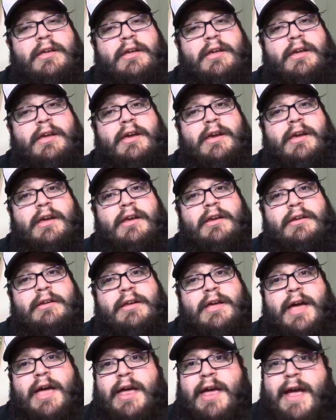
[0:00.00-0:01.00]
And
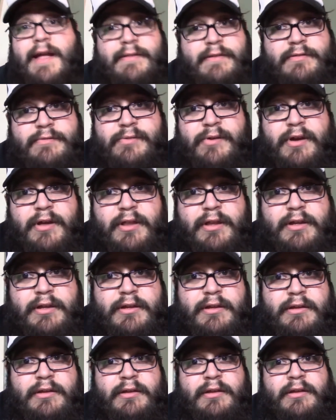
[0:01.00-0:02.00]
I hate this feeling.
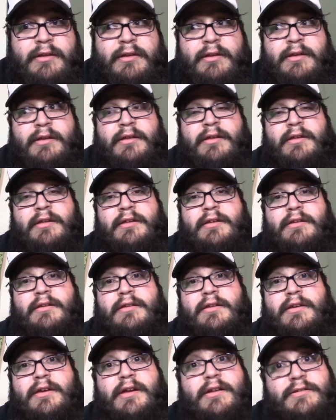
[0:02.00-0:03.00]

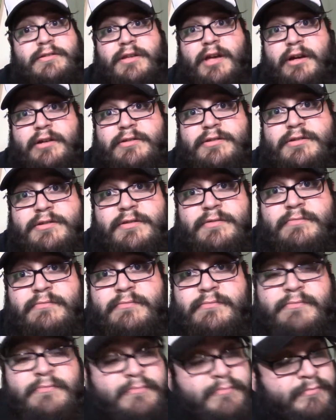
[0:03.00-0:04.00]
It sucks.
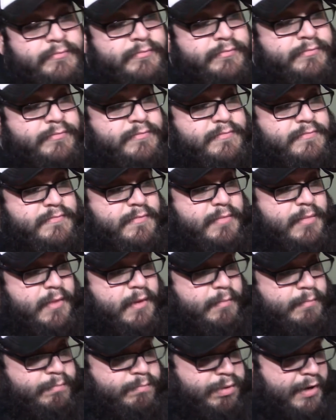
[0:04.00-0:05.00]

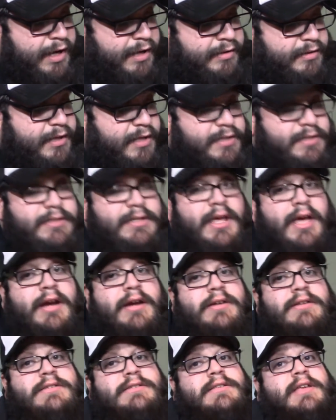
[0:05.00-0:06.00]
But that's not
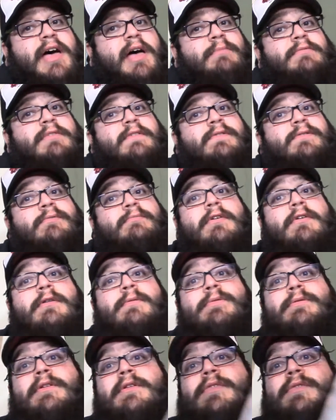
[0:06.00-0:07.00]
going to stop me from
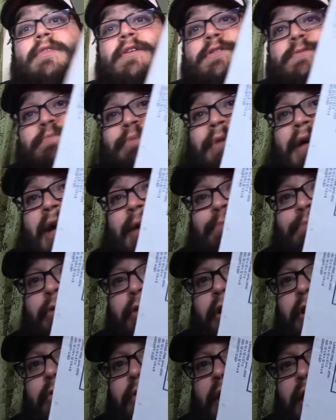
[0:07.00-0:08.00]
opening this bad
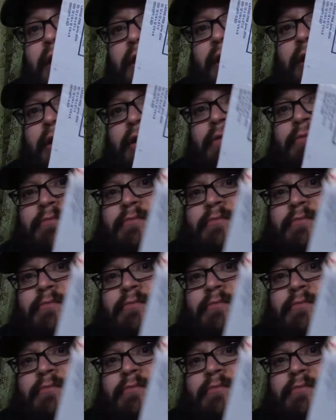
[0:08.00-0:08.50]
boy right here.